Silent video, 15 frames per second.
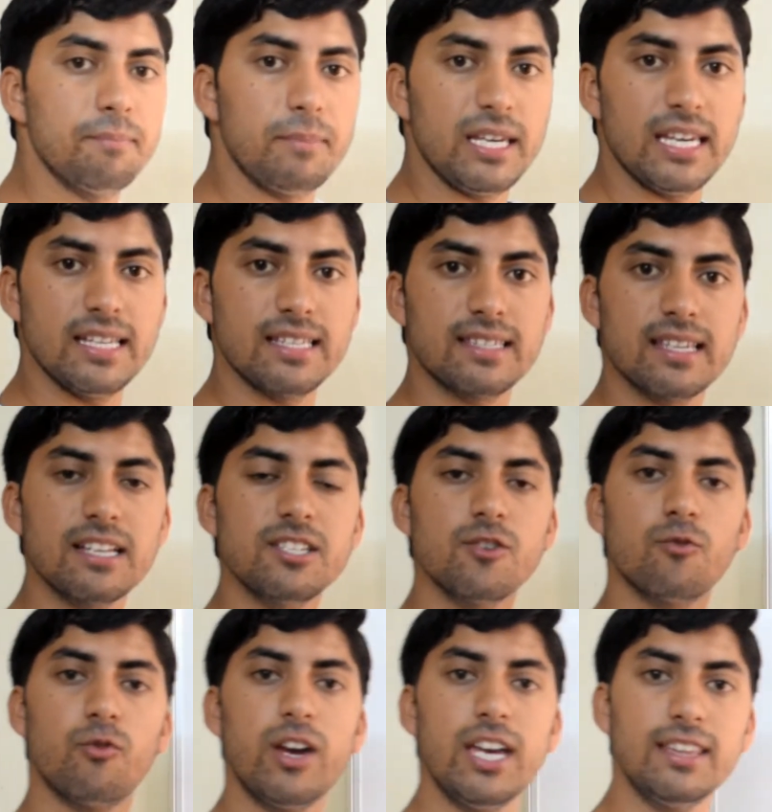be in such a
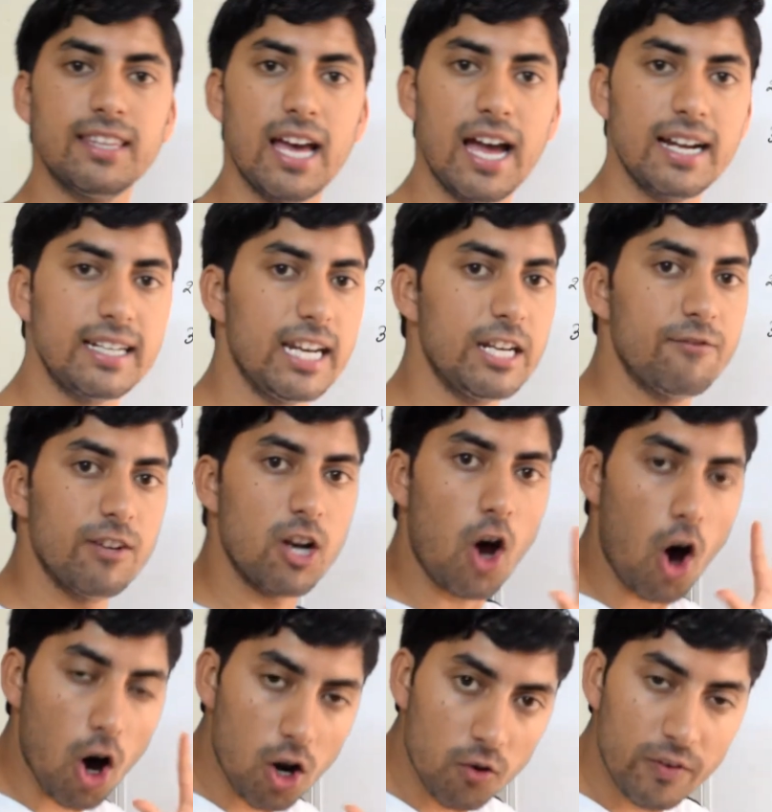way that it will
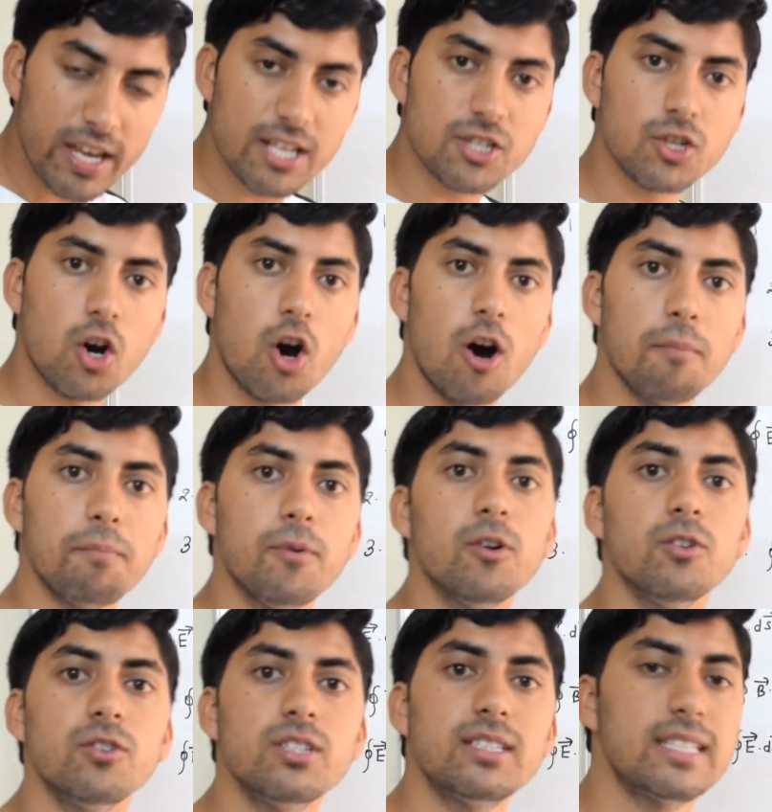always
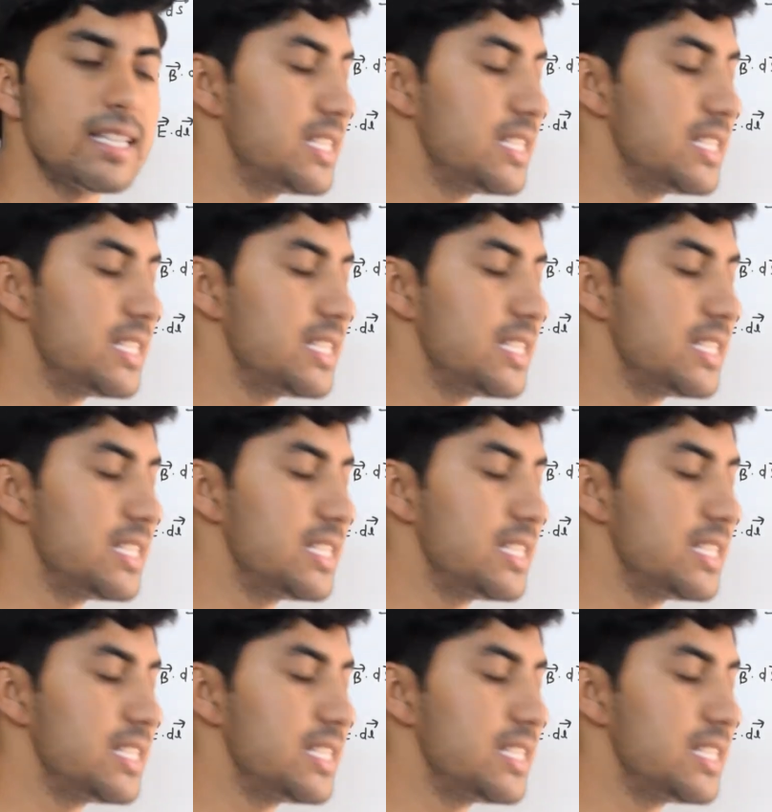oppose the